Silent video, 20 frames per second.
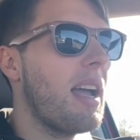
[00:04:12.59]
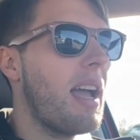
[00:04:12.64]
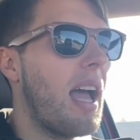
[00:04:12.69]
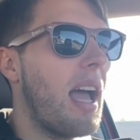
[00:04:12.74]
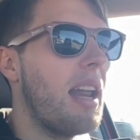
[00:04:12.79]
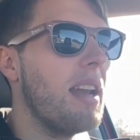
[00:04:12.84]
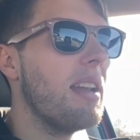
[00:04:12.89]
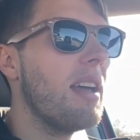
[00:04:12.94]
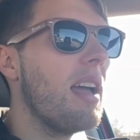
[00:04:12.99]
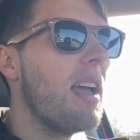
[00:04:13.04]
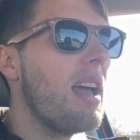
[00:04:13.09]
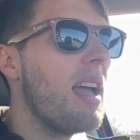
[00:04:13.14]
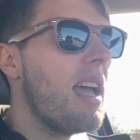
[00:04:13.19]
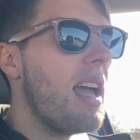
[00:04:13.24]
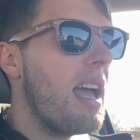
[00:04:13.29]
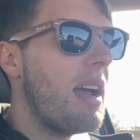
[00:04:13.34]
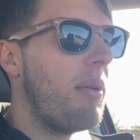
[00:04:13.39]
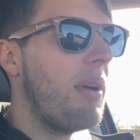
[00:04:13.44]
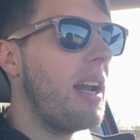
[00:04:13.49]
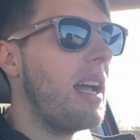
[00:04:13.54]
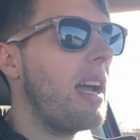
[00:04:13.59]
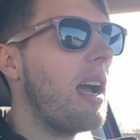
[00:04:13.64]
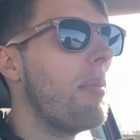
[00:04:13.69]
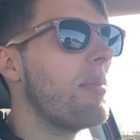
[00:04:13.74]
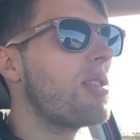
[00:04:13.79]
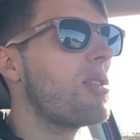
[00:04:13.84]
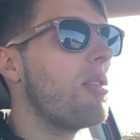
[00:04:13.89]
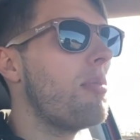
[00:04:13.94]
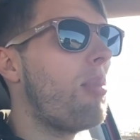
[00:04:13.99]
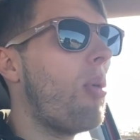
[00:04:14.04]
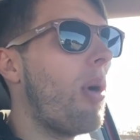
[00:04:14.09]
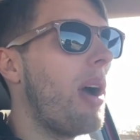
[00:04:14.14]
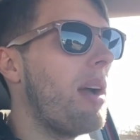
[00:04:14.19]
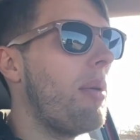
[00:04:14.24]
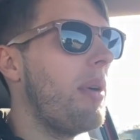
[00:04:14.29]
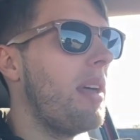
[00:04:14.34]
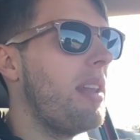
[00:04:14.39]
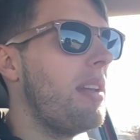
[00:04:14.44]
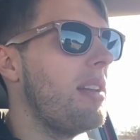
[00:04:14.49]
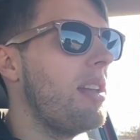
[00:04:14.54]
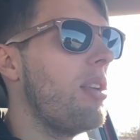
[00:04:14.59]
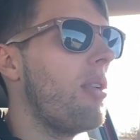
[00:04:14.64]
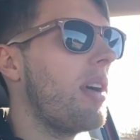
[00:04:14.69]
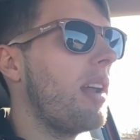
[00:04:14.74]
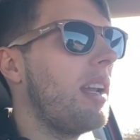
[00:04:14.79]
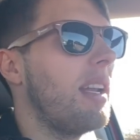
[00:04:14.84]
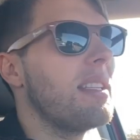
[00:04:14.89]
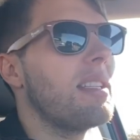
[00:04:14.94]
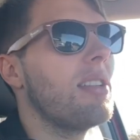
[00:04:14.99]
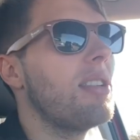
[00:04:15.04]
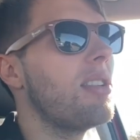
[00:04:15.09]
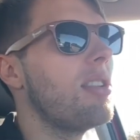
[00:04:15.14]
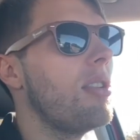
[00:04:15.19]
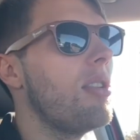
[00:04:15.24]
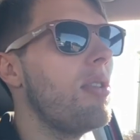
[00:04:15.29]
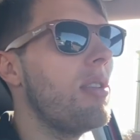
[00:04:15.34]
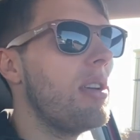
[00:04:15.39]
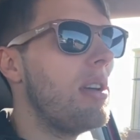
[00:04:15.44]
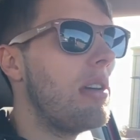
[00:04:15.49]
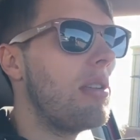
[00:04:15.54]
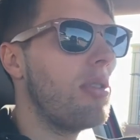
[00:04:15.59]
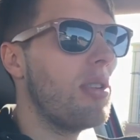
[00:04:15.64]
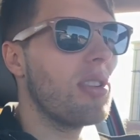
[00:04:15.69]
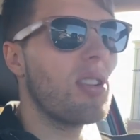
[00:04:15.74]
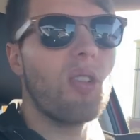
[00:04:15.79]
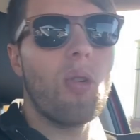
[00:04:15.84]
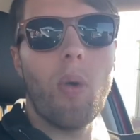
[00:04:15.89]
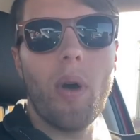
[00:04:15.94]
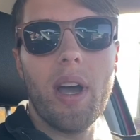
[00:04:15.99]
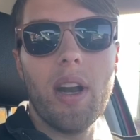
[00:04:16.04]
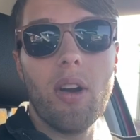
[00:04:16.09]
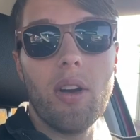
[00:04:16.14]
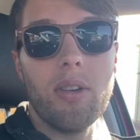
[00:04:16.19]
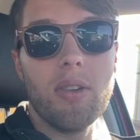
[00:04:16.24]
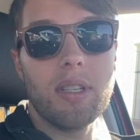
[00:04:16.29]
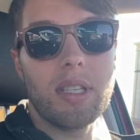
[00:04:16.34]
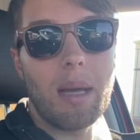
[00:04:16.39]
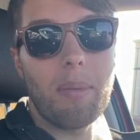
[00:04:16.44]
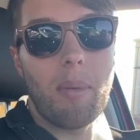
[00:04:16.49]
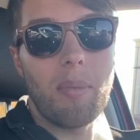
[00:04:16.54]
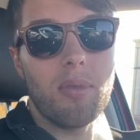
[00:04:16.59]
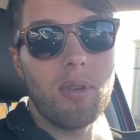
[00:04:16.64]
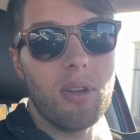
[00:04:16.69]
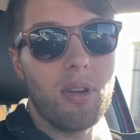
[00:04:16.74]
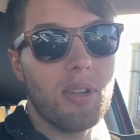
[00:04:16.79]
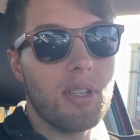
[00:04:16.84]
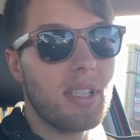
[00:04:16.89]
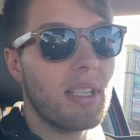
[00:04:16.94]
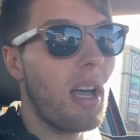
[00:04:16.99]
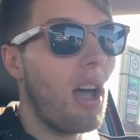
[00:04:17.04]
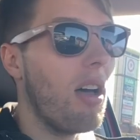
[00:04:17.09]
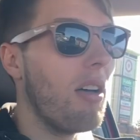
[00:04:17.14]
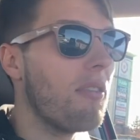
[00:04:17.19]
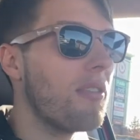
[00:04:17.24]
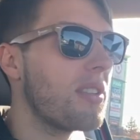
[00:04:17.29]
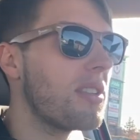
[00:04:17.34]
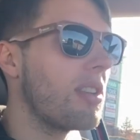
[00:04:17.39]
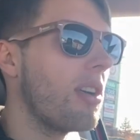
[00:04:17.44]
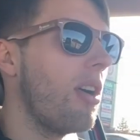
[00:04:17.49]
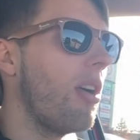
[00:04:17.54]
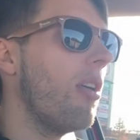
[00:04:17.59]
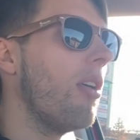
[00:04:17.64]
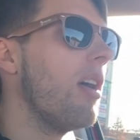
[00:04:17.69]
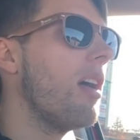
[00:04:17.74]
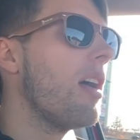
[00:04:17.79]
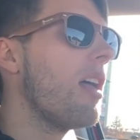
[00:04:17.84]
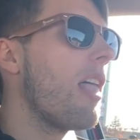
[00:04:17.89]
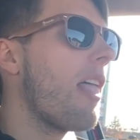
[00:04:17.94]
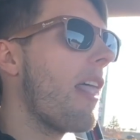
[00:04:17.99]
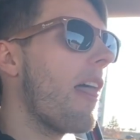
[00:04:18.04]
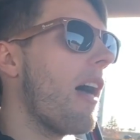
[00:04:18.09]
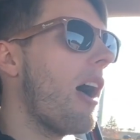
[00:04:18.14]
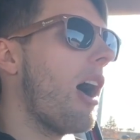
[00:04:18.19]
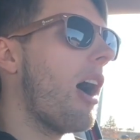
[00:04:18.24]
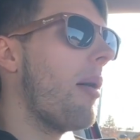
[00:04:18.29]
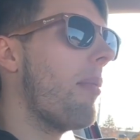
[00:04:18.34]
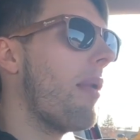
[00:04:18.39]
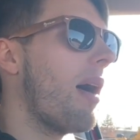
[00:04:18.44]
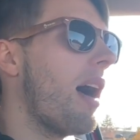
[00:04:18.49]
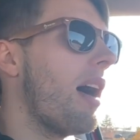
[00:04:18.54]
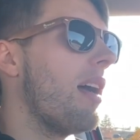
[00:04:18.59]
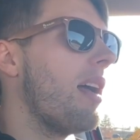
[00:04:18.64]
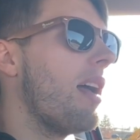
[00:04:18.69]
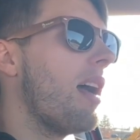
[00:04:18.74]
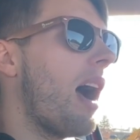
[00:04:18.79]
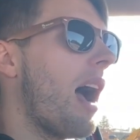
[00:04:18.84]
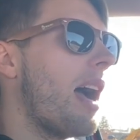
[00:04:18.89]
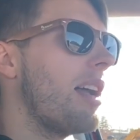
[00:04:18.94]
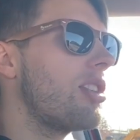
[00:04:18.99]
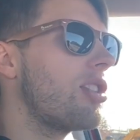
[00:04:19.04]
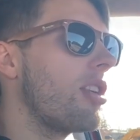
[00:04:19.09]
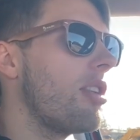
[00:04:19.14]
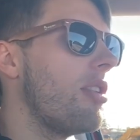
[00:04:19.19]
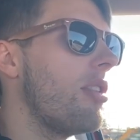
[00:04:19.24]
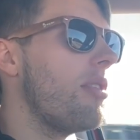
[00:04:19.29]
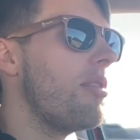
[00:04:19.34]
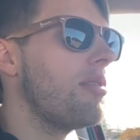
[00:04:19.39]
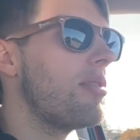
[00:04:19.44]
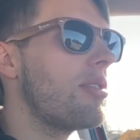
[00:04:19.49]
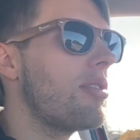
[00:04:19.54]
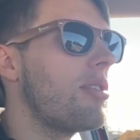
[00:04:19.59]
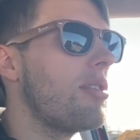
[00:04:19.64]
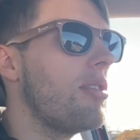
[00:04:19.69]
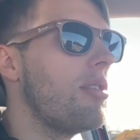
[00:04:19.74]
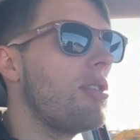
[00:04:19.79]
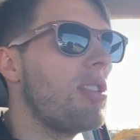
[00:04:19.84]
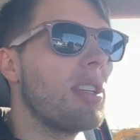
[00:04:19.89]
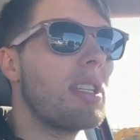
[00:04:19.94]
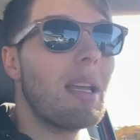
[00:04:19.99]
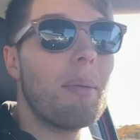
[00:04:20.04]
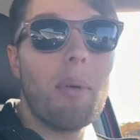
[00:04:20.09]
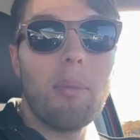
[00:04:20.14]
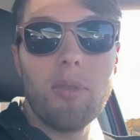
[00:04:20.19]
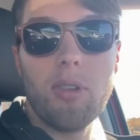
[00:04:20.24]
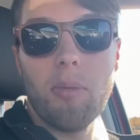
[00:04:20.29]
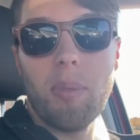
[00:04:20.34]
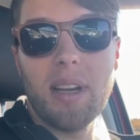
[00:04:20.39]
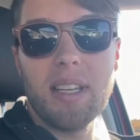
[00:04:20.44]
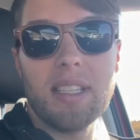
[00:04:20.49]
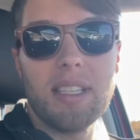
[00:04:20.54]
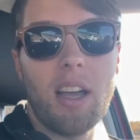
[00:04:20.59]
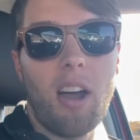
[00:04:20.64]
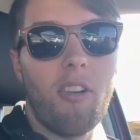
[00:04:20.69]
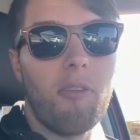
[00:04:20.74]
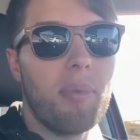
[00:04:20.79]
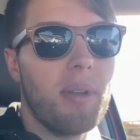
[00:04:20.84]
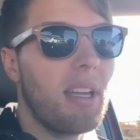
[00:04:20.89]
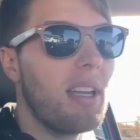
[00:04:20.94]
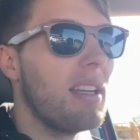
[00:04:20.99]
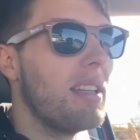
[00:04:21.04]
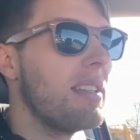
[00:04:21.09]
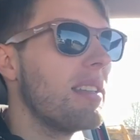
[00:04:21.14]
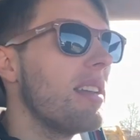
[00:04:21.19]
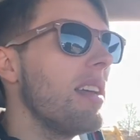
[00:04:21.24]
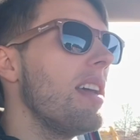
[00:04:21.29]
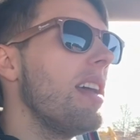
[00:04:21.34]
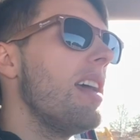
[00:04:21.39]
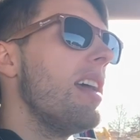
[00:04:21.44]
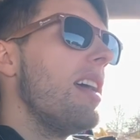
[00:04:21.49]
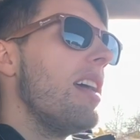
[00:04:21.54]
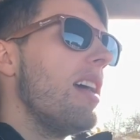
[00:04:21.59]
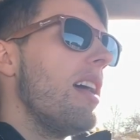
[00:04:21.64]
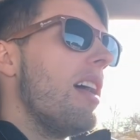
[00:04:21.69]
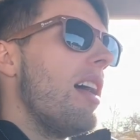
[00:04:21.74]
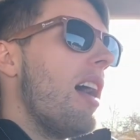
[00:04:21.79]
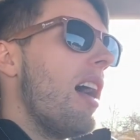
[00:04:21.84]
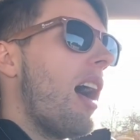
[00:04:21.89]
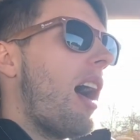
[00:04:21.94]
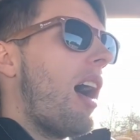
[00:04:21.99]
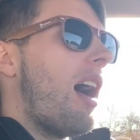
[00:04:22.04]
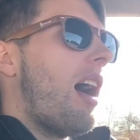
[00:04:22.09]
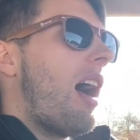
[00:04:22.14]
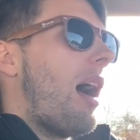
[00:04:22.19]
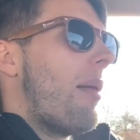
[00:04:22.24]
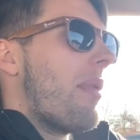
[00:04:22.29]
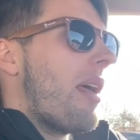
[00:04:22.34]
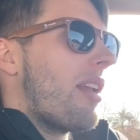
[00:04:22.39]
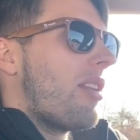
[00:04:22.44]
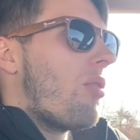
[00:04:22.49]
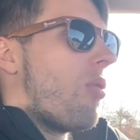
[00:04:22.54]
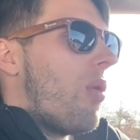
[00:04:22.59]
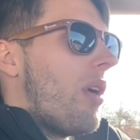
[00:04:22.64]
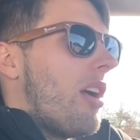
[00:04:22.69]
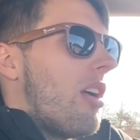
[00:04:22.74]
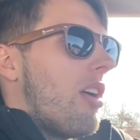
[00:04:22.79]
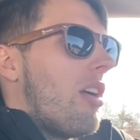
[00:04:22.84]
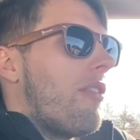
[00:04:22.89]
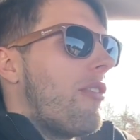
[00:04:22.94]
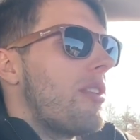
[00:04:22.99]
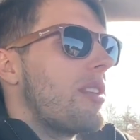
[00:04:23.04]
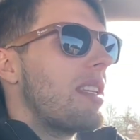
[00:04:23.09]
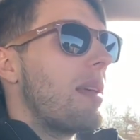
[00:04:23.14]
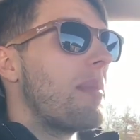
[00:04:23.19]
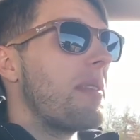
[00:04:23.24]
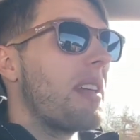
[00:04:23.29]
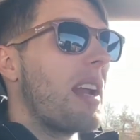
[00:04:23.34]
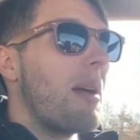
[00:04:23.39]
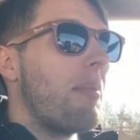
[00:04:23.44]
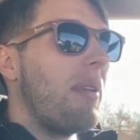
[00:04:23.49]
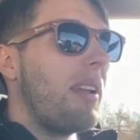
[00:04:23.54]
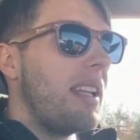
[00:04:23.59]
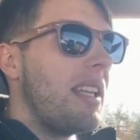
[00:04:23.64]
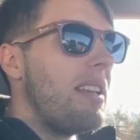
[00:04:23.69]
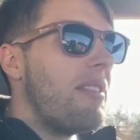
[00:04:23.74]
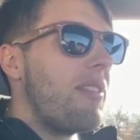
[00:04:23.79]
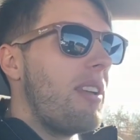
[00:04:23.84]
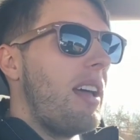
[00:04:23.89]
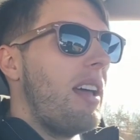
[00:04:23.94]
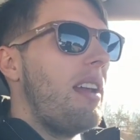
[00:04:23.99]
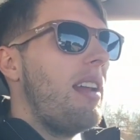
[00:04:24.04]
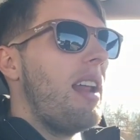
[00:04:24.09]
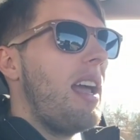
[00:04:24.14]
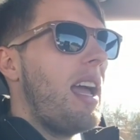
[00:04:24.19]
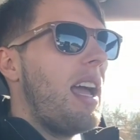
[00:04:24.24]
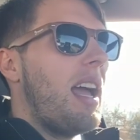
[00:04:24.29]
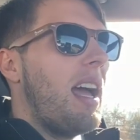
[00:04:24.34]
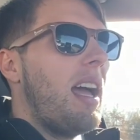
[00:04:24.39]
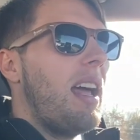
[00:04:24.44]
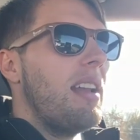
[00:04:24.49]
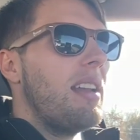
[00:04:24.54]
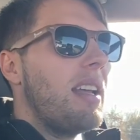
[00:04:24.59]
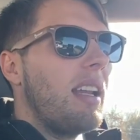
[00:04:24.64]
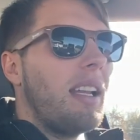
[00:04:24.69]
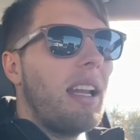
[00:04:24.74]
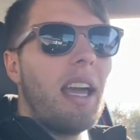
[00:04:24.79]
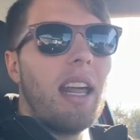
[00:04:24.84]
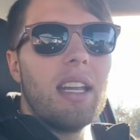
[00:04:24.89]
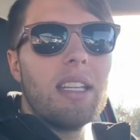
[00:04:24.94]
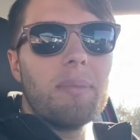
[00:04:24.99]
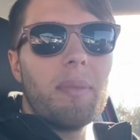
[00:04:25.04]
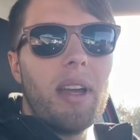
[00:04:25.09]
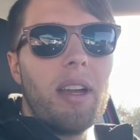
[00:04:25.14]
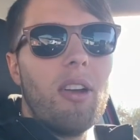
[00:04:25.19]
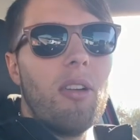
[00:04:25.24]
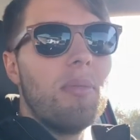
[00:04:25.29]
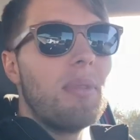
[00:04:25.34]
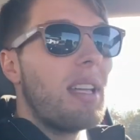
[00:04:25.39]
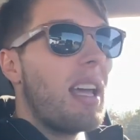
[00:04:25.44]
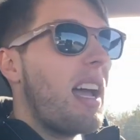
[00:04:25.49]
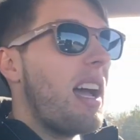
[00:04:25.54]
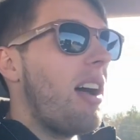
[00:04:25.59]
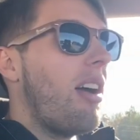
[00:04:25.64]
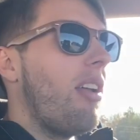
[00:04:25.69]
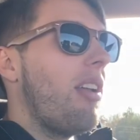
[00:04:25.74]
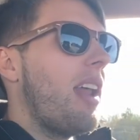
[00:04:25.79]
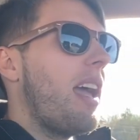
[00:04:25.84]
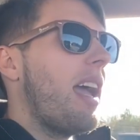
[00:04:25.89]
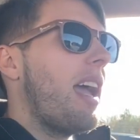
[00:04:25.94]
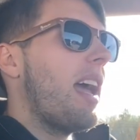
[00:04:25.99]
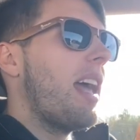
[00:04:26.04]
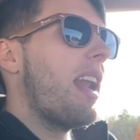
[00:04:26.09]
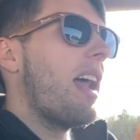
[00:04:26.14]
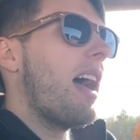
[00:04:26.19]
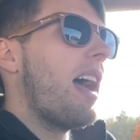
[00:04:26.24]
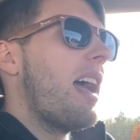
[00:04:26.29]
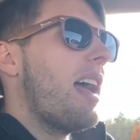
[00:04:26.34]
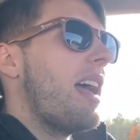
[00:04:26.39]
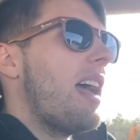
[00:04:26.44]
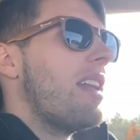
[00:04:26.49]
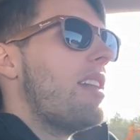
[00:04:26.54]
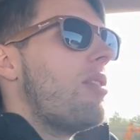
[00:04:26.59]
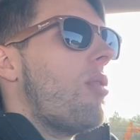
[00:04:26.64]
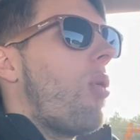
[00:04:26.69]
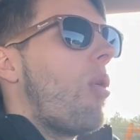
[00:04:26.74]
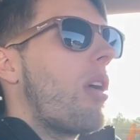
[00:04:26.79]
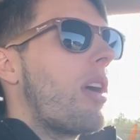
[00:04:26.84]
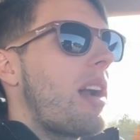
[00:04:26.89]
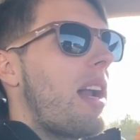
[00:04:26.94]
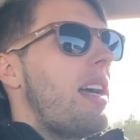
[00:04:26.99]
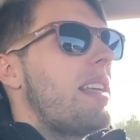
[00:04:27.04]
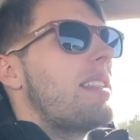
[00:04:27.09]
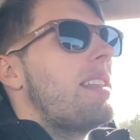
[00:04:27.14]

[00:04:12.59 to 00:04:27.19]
And when it comes to a point when you don't get listened to, you either just quit or you step up and do it yourself. So I chose to just step up and do it myself because I'm not a quitter for something that I believe in, and Atlanta is my hometown, and I had to organize an